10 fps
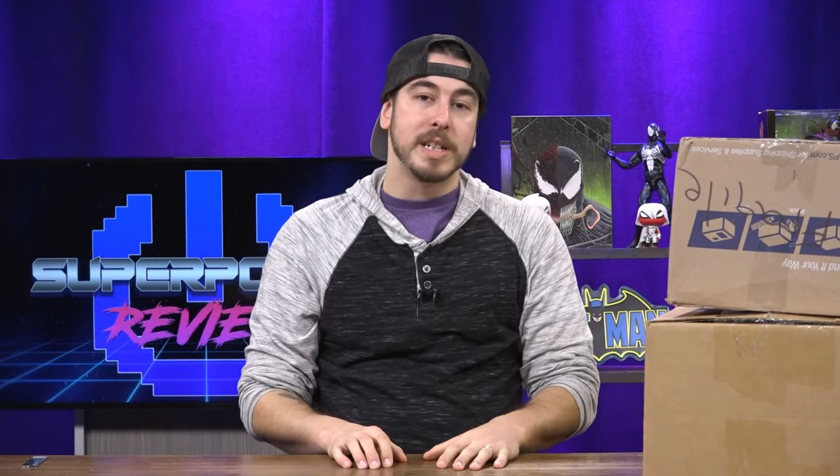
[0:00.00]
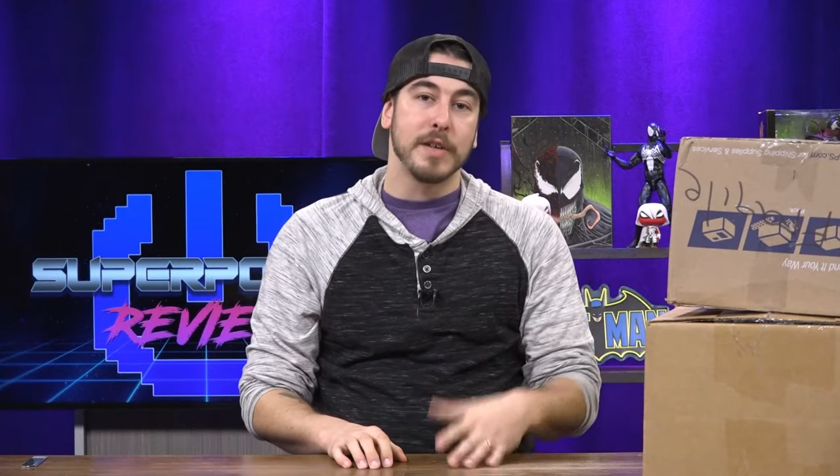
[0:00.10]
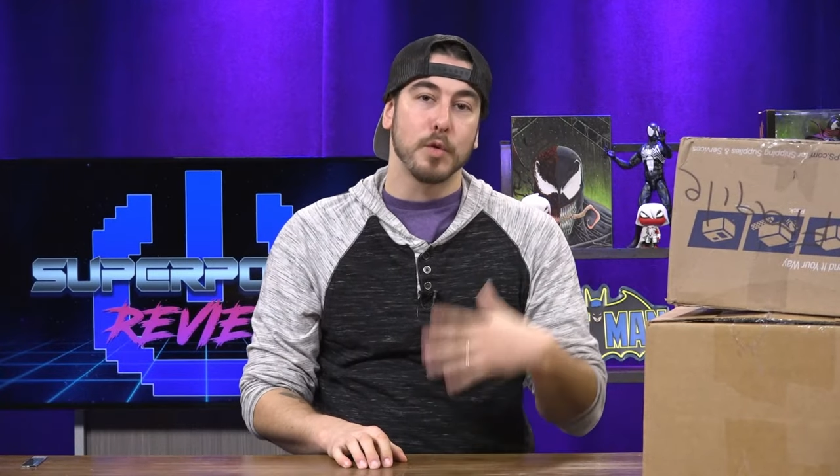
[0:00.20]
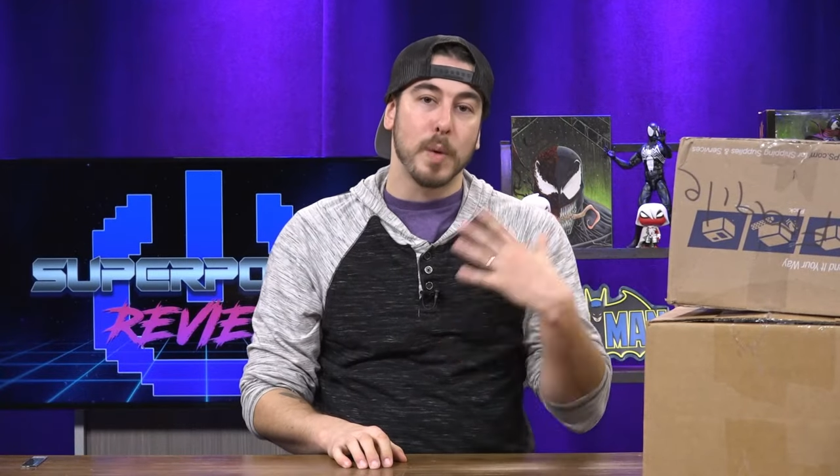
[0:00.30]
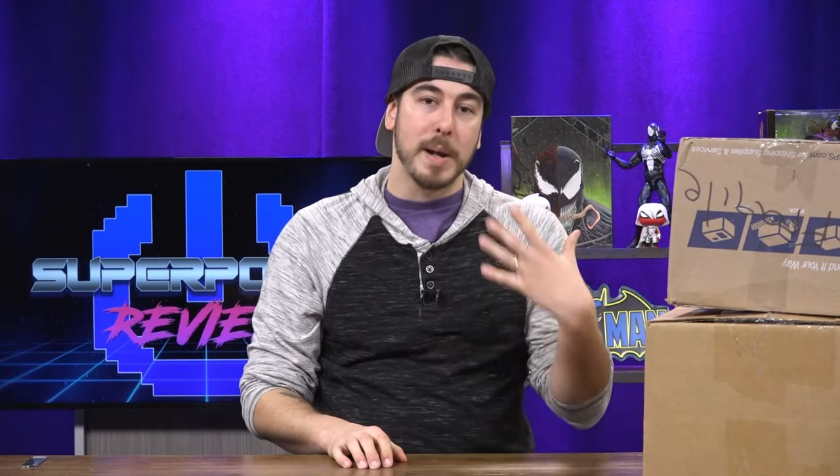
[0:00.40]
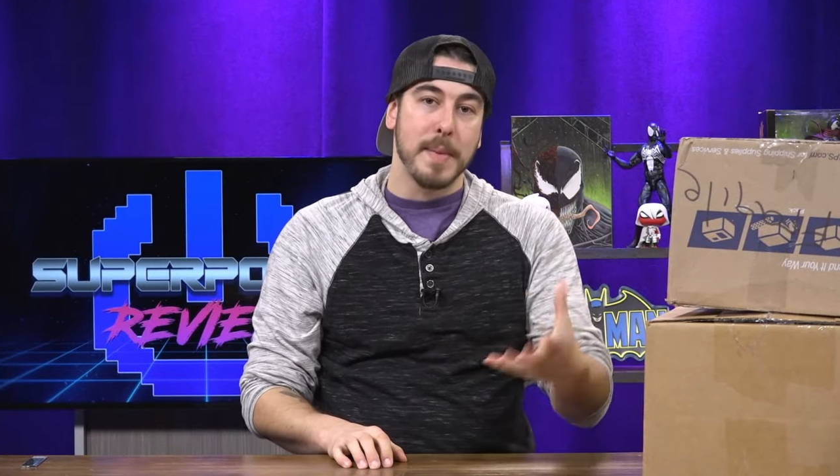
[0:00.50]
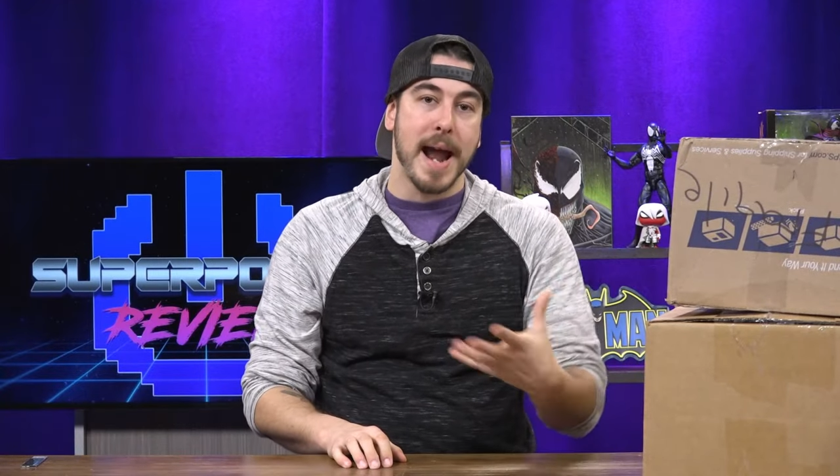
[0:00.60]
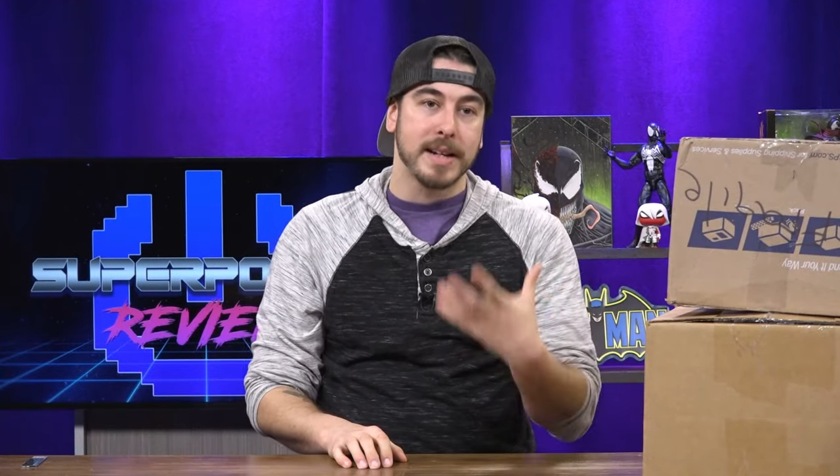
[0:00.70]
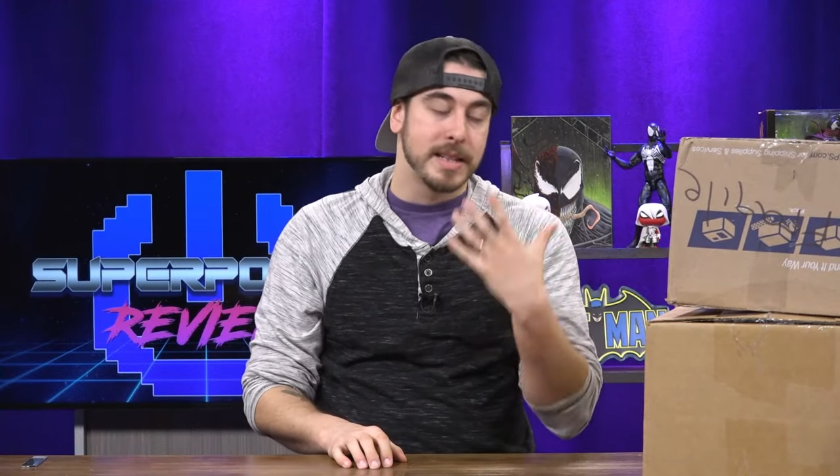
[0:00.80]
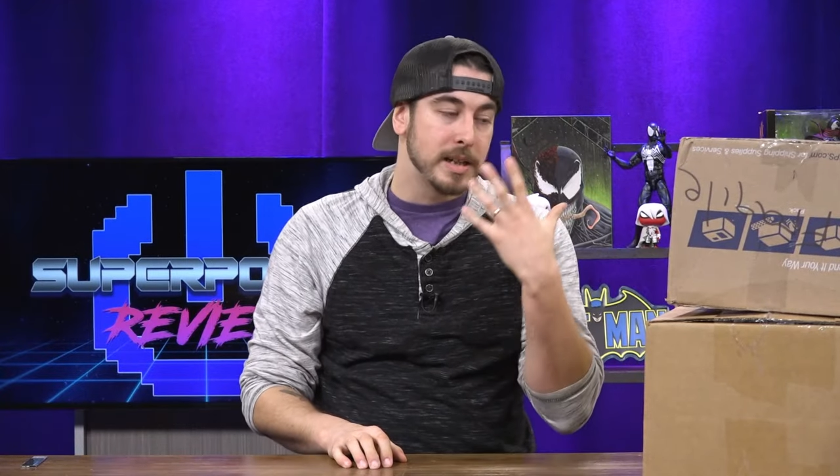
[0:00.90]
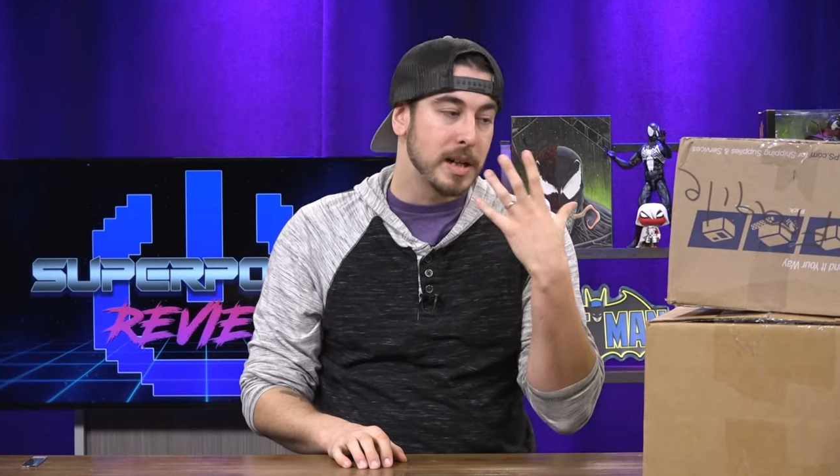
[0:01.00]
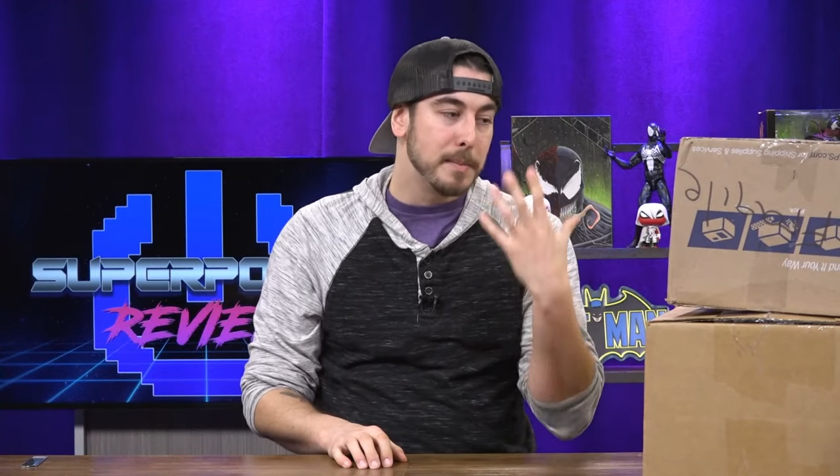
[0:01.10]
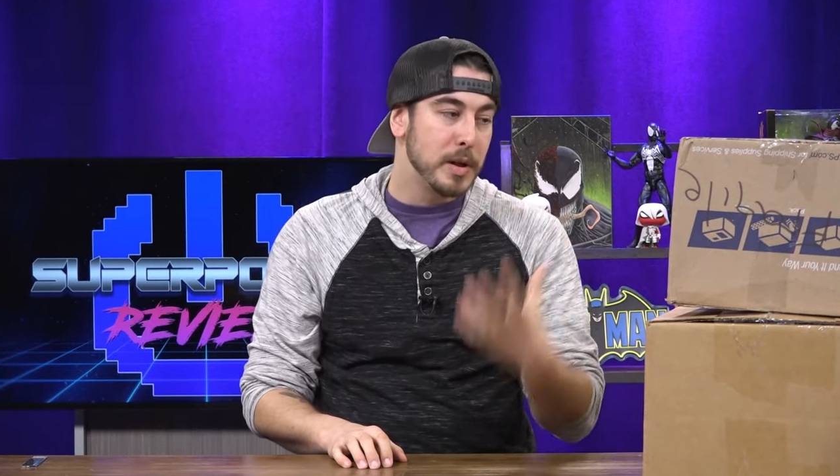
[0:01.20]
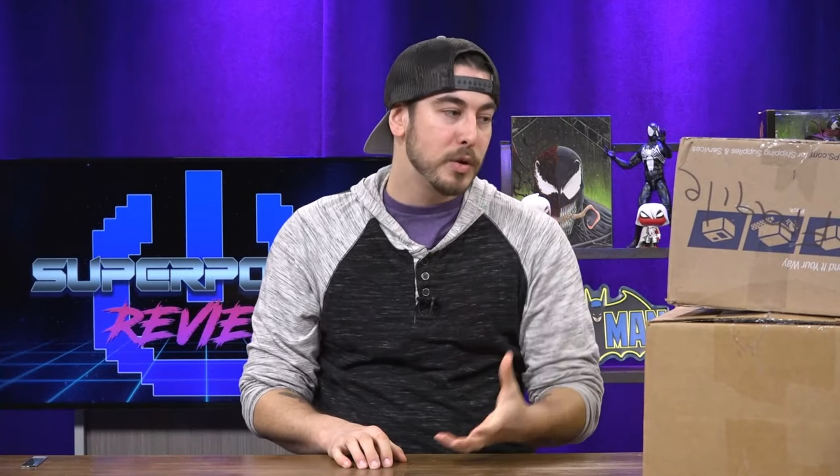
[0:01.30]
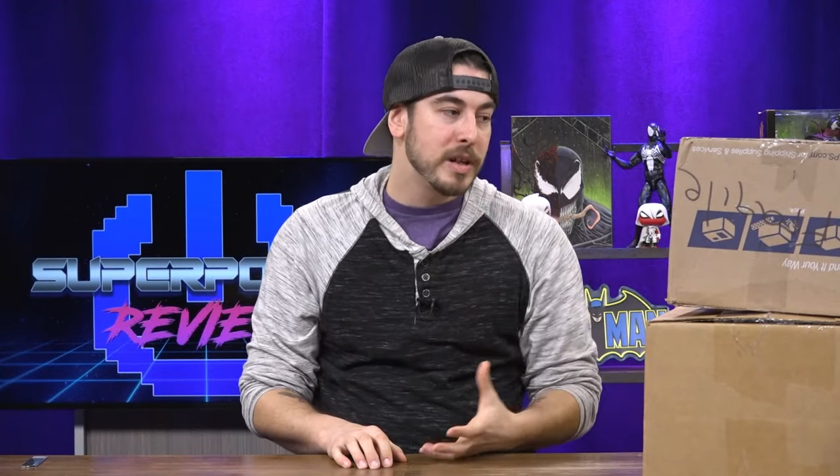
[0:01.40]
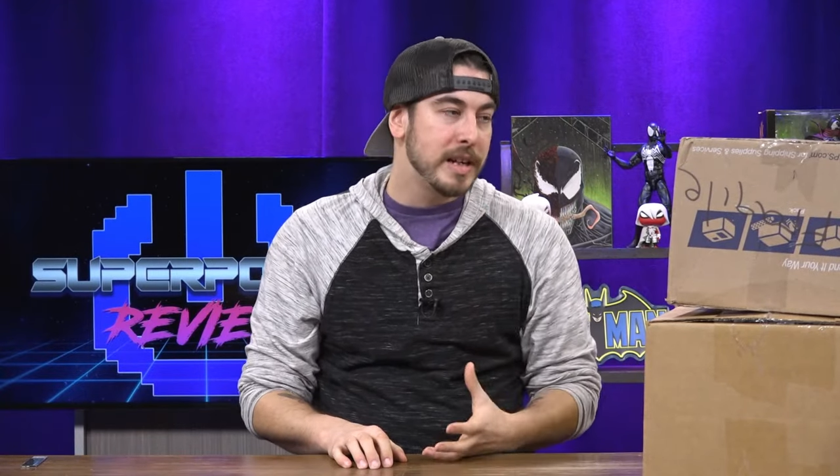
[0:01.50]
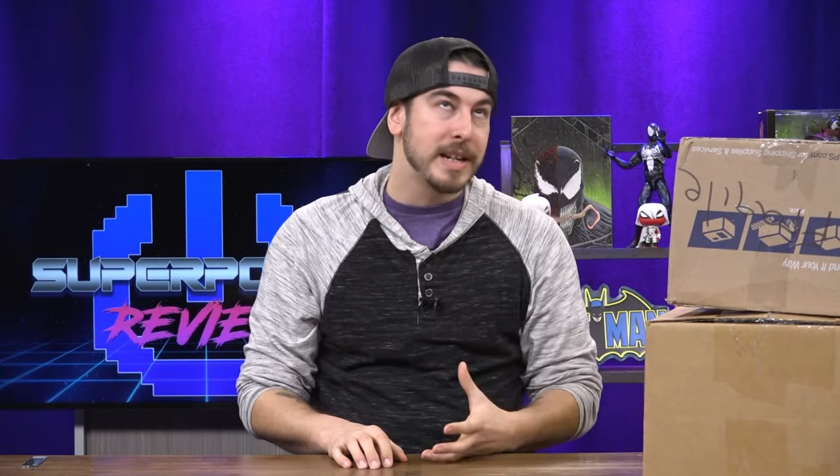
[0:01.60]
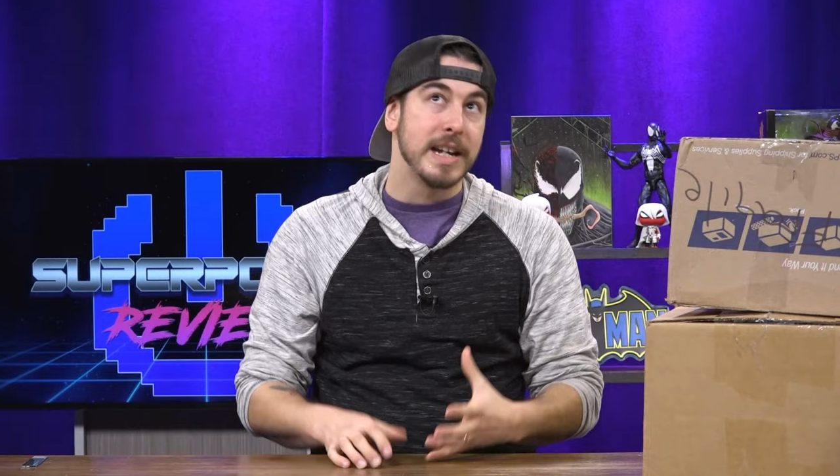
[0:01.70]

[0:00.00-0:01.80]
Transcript: give away back to the community.